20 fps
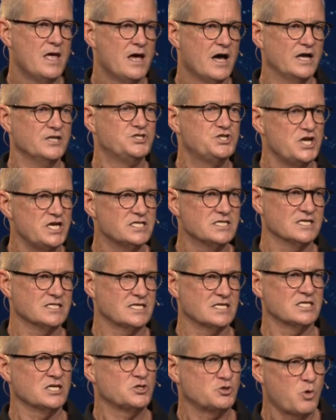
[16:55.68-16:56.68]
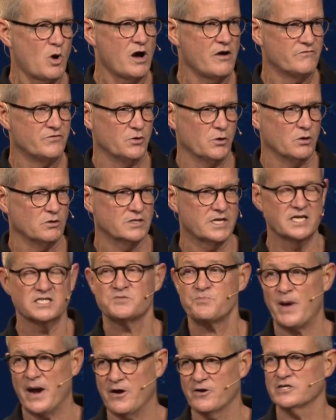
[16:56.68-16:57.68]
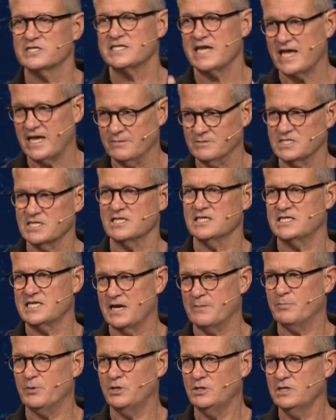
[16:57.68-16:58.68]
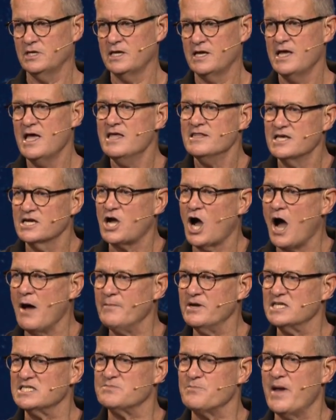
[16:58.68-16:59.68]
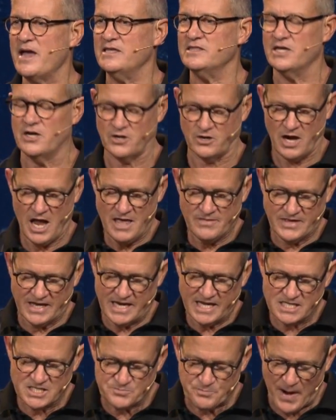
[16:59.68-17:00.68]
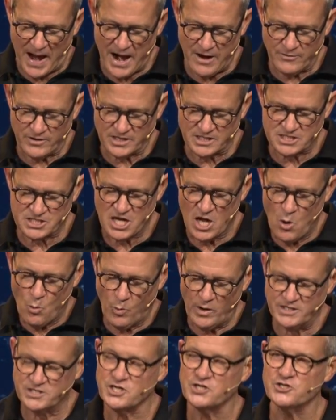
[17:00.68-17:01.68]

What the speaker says: Jesus is a 12-year-old. His parents take him to the temple. The comment is made there that his parents went to